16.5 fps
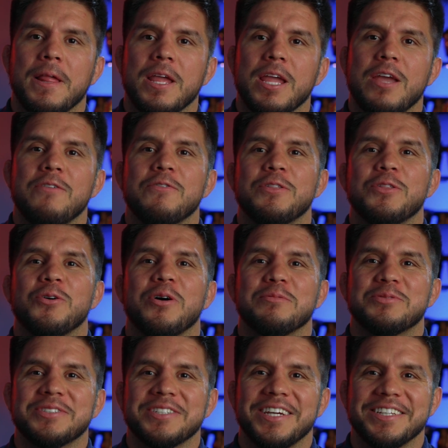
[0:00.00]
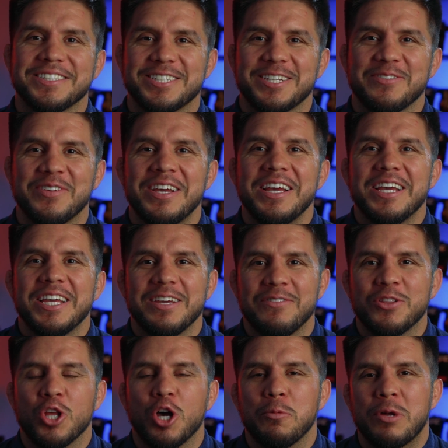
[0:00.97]
even though I'm saying this,
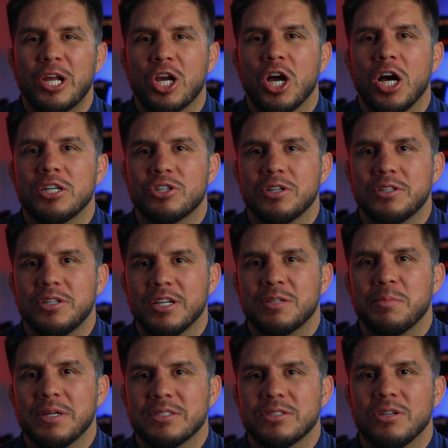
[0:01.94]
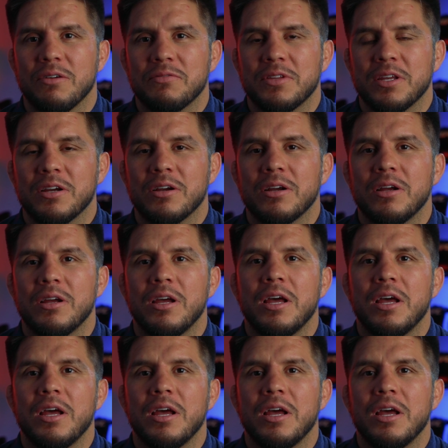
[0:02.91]
even though I'm going to contradict myself there,